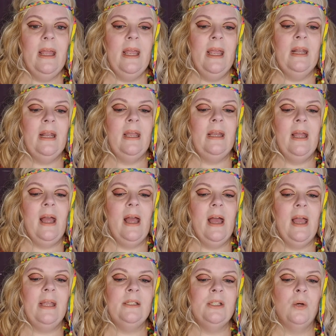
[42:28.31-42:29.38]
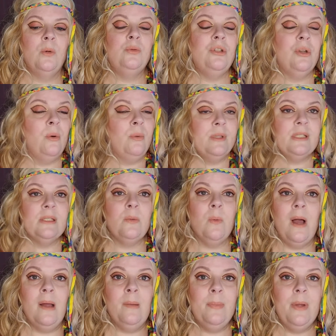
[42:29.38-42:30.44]
And I don't know the
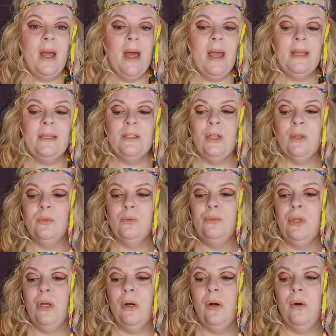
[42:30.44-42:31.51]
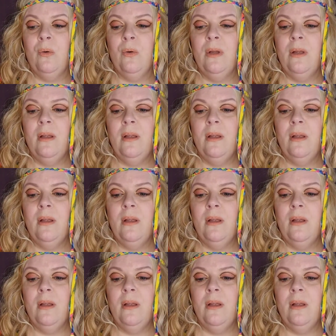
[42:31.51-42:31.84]
swamp. I don't know.